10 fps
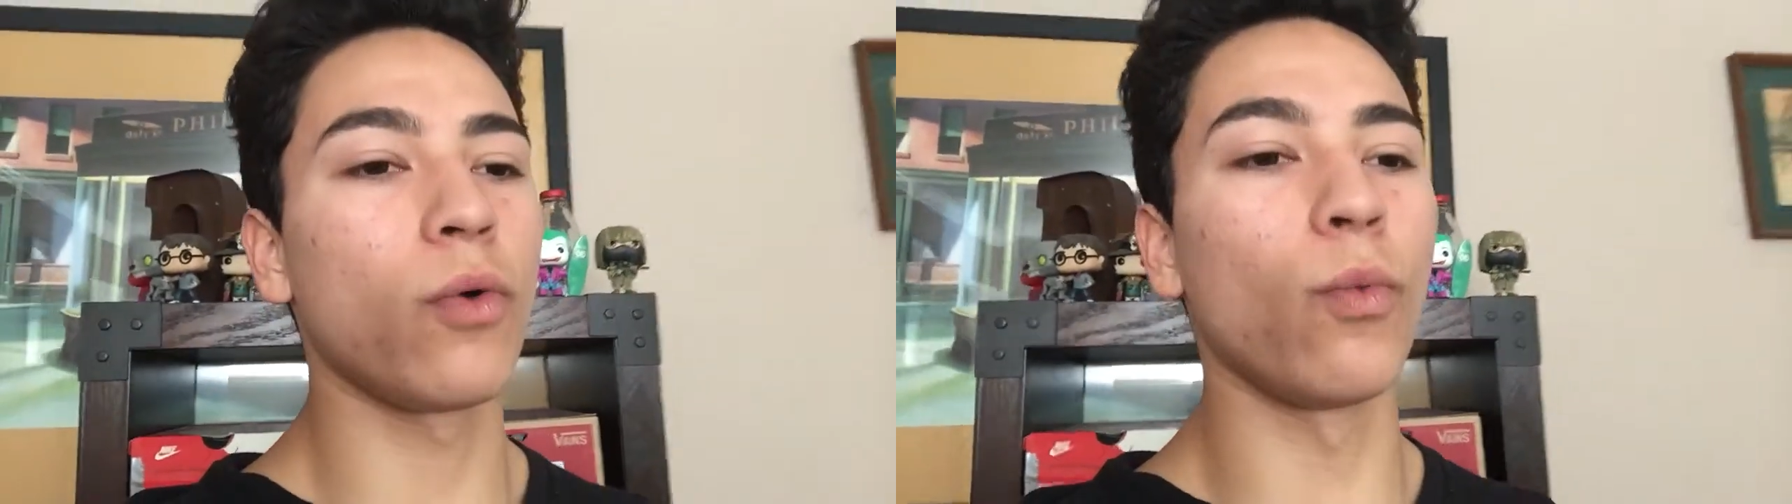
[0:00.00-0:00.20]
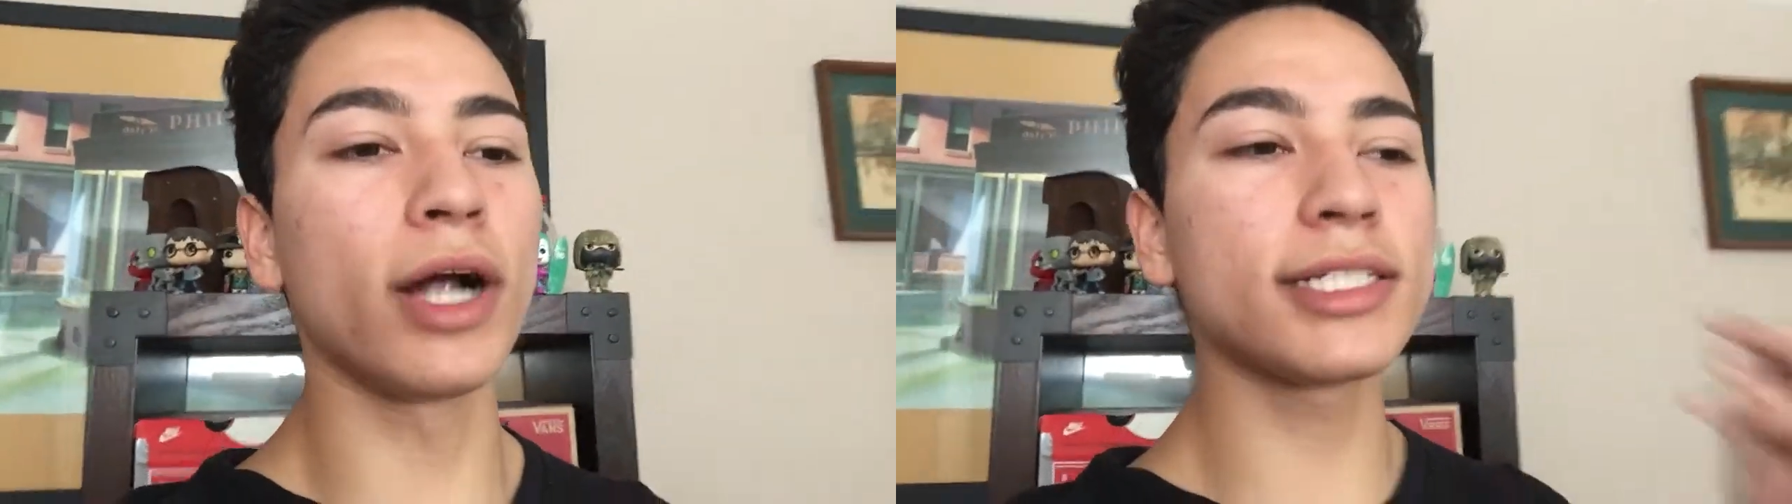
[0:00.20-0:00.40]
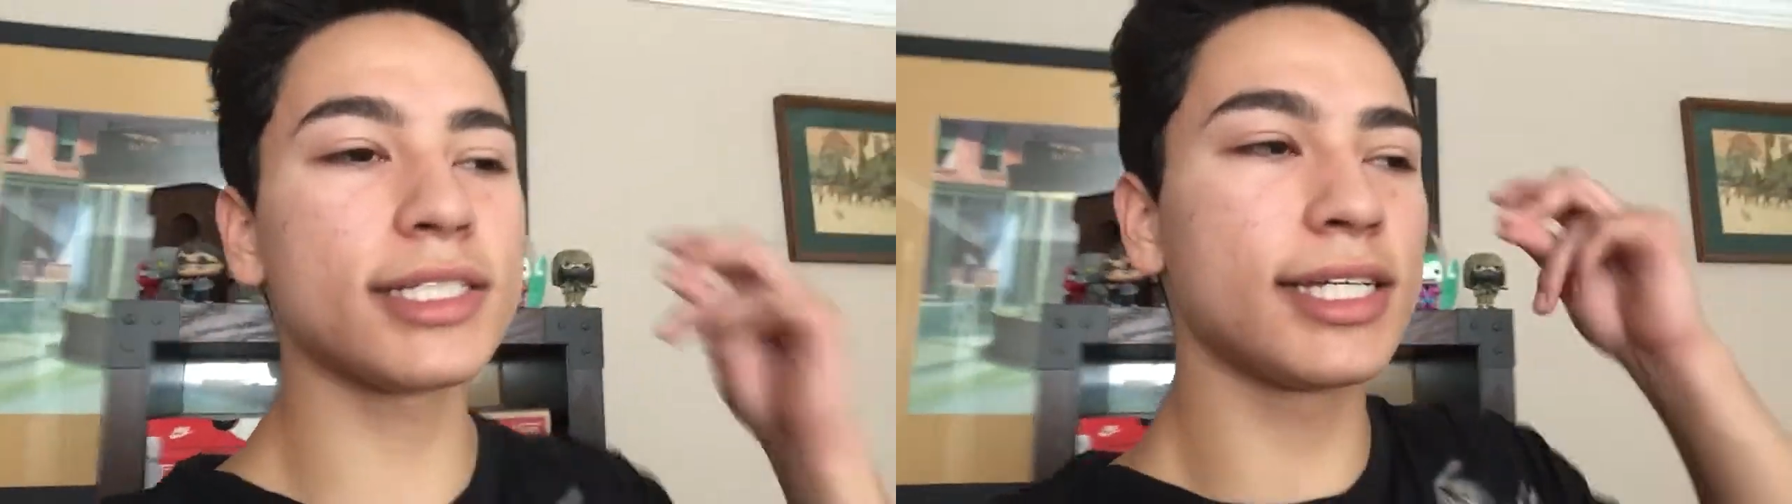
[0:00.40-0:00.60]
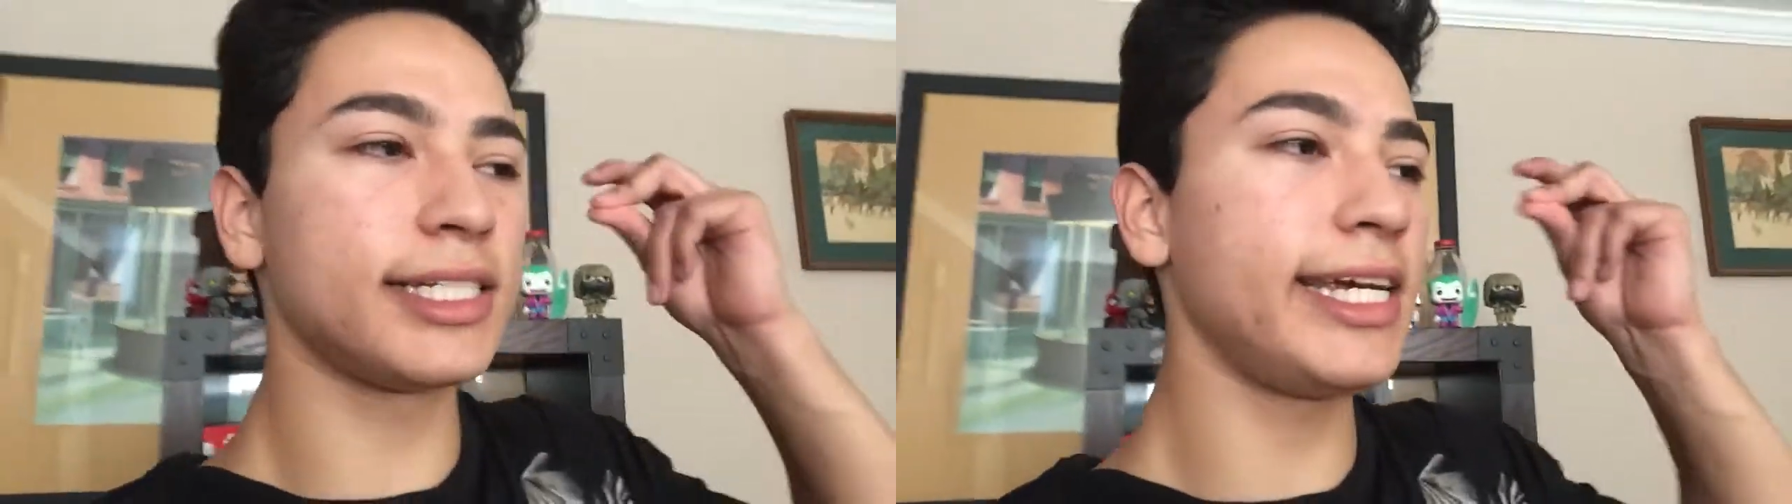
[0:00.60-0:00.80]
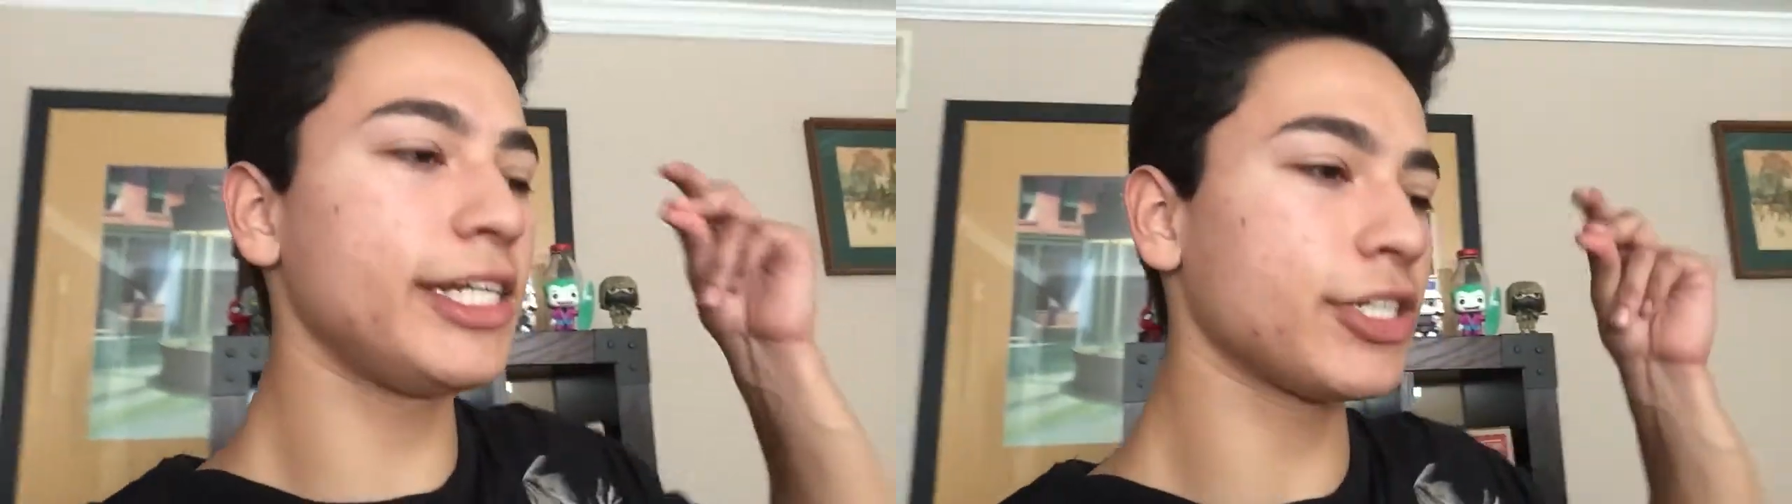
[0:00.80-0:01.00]
Once the
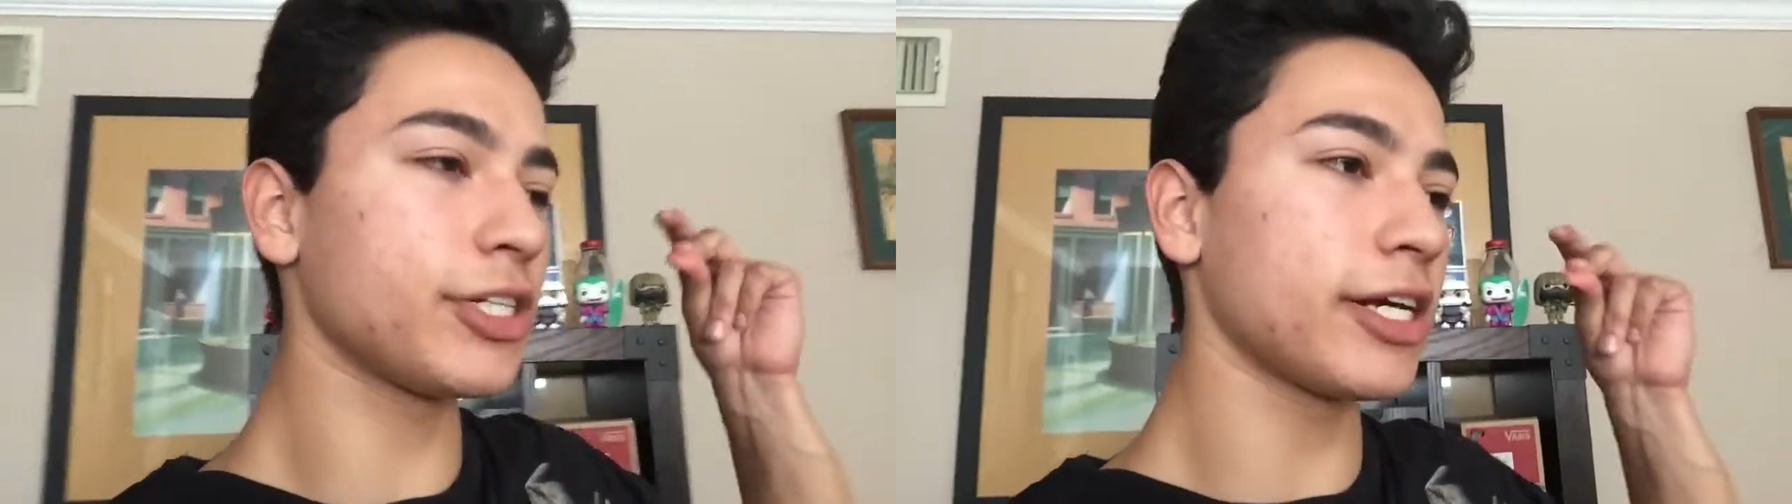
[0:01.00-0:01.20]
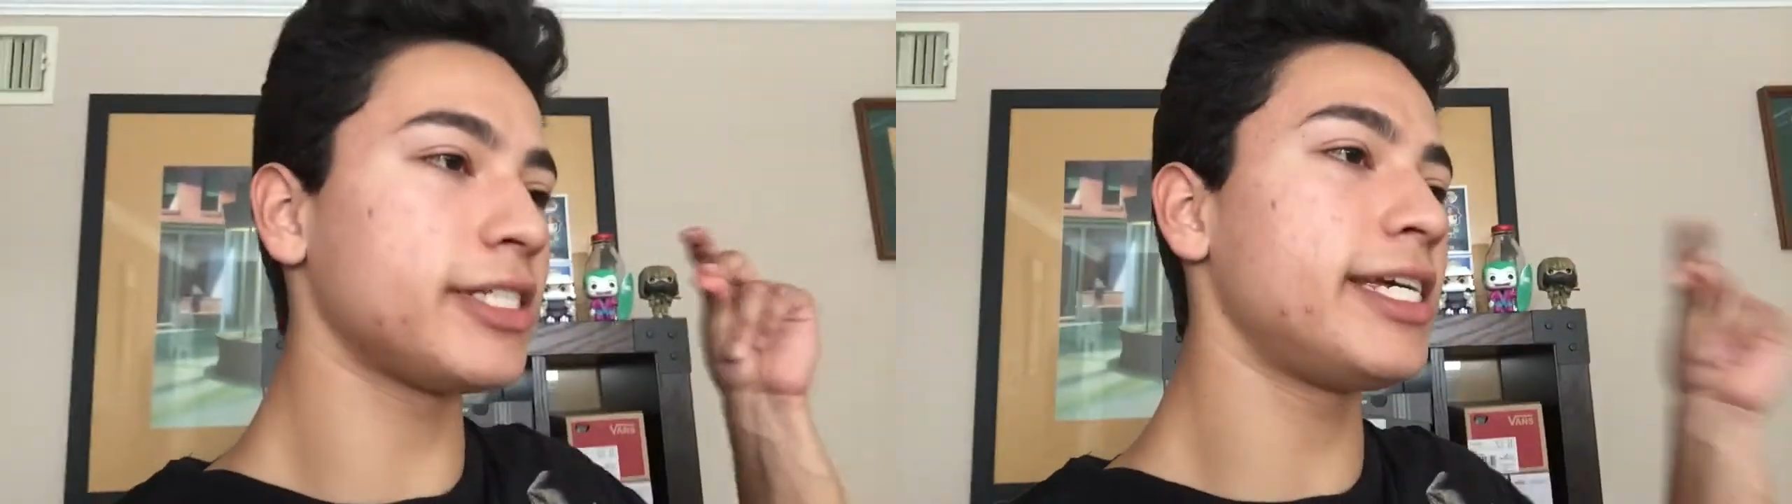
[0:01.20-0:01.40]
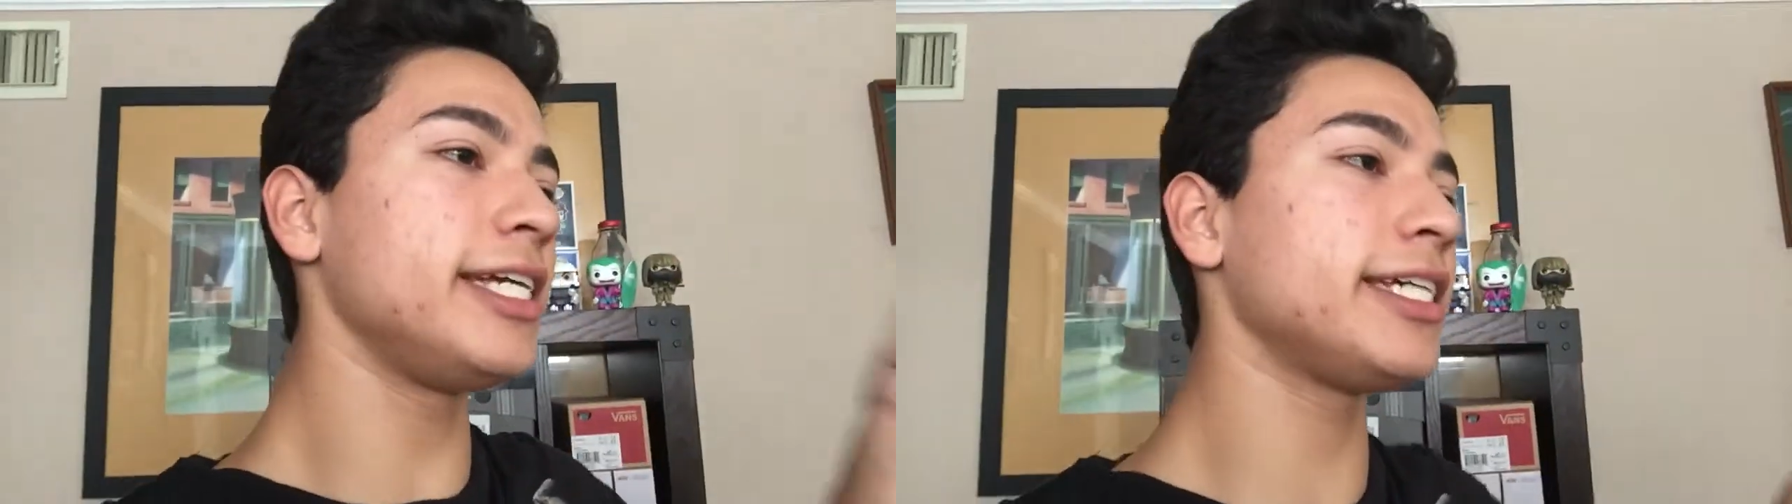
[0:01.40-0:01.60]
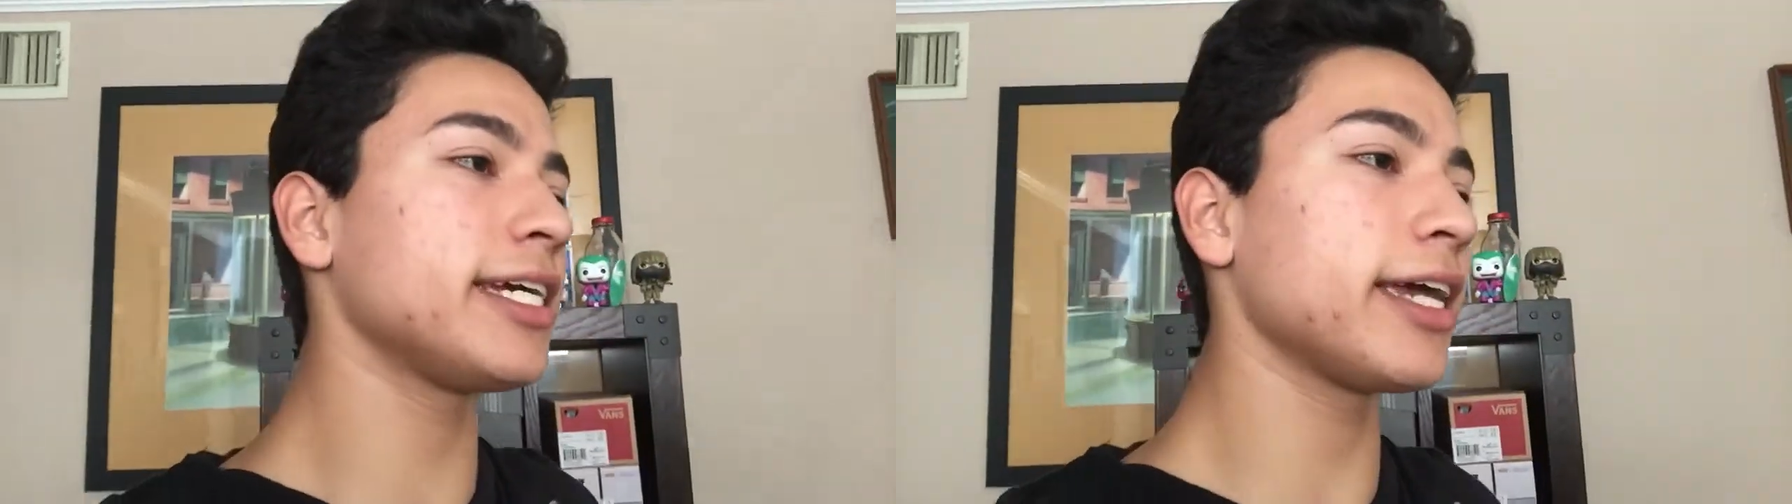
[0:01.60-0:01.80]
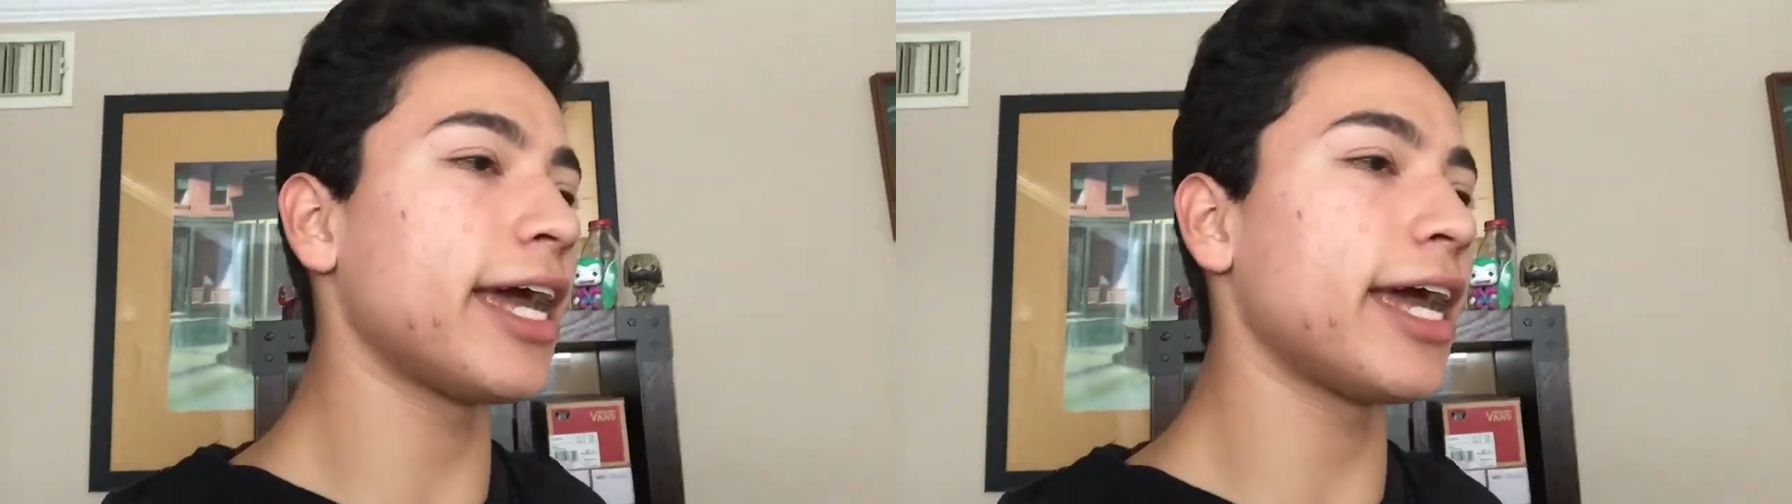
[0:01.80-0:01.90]
teacher starts teaching